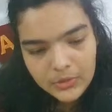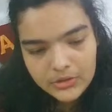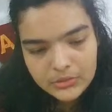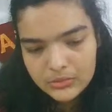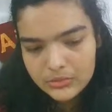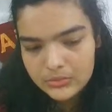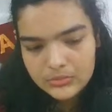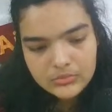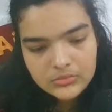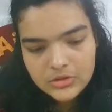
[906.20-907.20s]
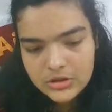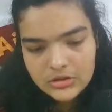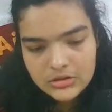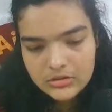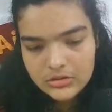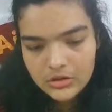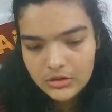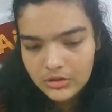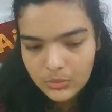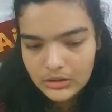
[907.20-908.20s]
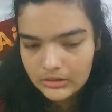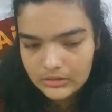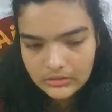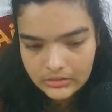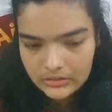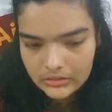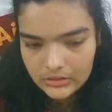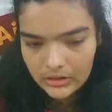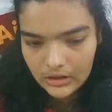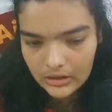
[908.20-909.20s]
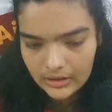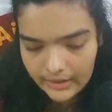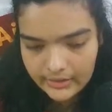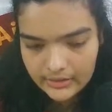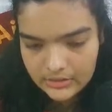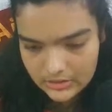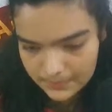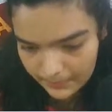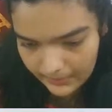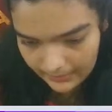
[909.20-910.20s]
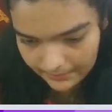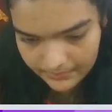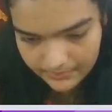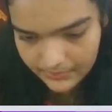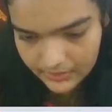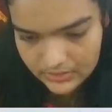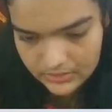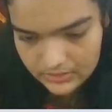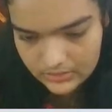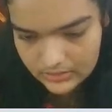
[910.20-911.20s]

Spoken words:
to just do it, let it just be, because